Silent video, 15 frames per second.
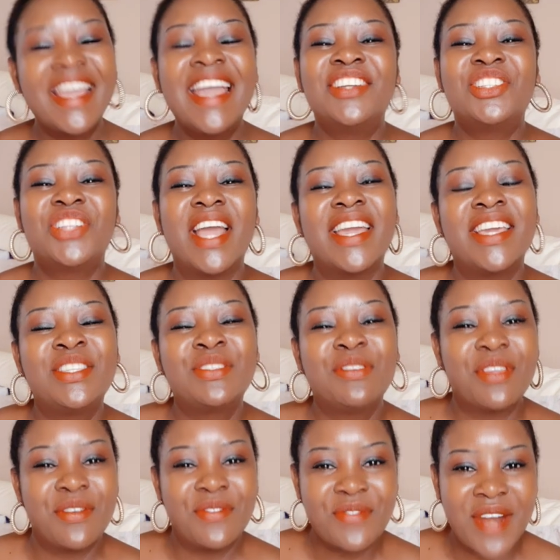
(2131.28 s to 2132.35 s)
share it
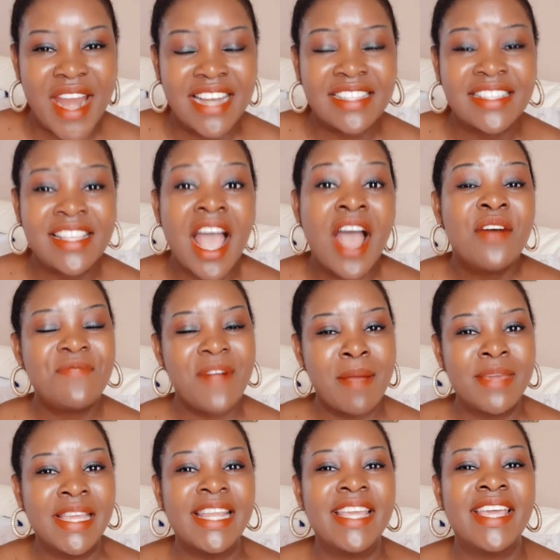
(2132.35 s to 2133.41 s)
with your friends
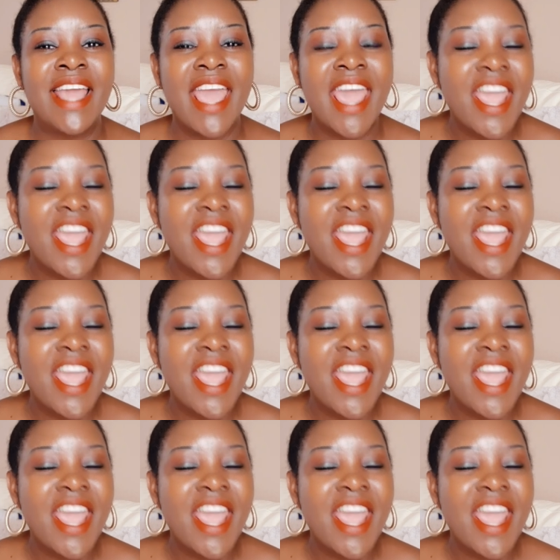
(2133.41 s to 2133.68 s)
family,